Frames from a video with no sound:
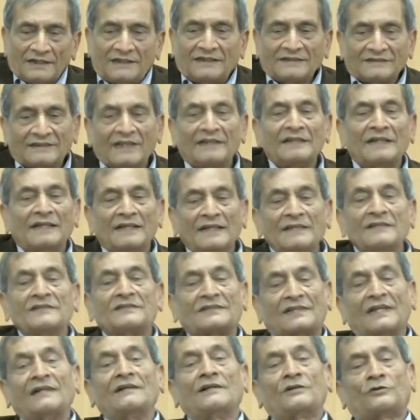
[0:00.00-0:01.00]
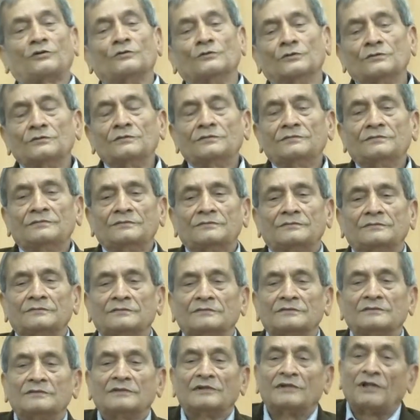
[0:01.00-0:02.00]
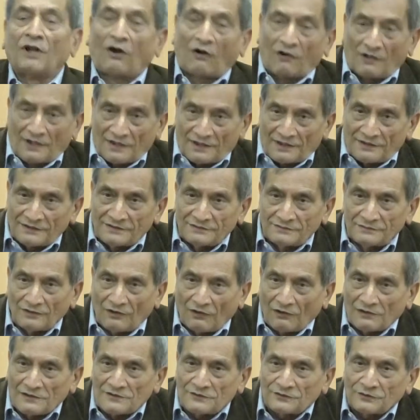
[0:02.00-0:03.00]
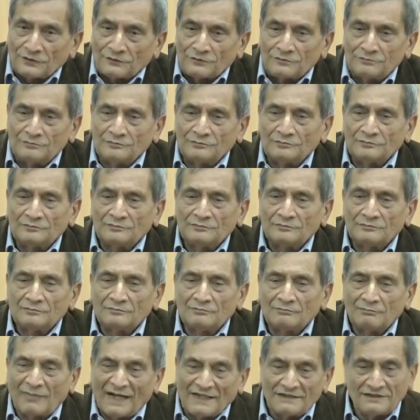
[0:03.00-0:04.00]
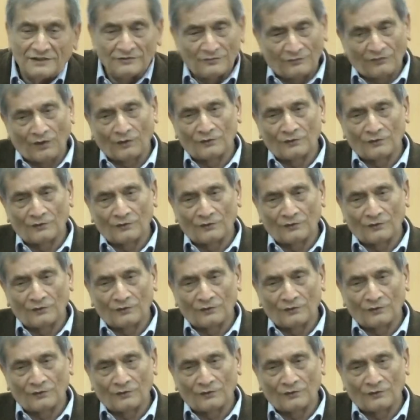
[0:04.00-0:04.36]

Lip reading: it is an insult to Lord also, by the